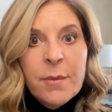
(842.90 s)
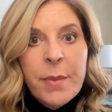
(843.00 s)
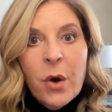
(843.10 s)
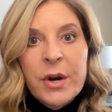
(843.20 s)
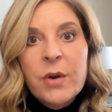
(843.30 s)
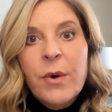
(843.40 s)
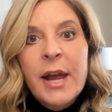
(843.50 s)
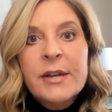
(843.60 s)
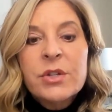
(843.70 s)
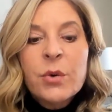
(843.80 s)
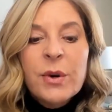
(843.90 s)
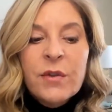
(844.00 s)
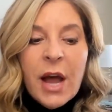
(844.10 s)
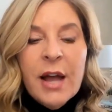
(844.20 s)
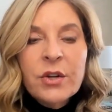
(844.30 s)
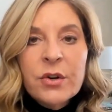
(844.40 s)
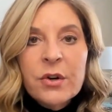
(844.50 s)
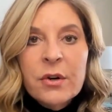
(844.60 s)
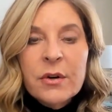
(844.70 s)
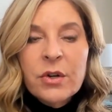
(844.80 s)
component, right? So we've got
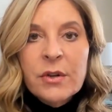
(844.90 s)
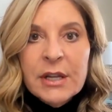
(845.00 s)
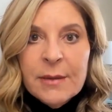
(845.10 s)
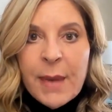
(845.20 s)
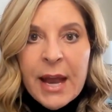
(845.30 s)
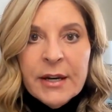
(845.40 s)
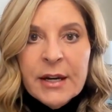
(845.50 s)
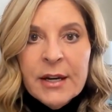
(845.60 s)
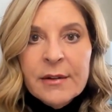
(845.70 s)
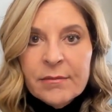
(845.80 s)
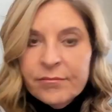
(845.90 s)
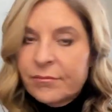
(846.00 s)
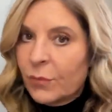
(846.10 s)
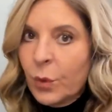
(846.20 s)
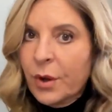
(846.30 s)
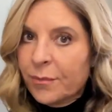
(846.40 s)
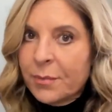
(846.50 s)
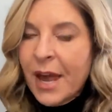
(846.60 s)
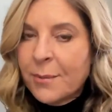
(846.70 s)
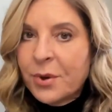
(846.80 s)
your lead magnet. We'll
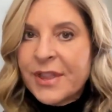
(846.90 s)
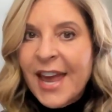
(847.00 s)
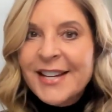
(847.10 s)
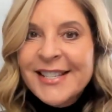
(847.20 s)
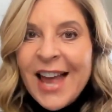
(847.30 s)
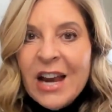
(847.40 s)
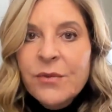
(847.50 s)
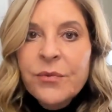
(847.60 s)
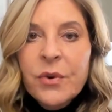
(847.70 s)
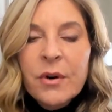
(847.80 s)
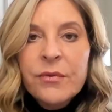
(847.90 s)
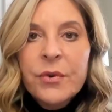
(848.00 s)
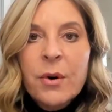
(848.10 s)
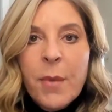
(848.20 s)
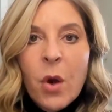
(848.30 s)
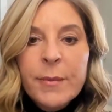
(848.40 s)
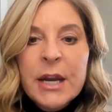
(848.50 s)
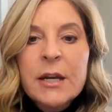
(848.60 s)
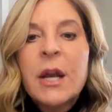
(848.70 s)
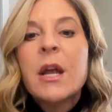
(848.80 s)
kind of put that aside for a
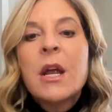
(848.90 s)
moment.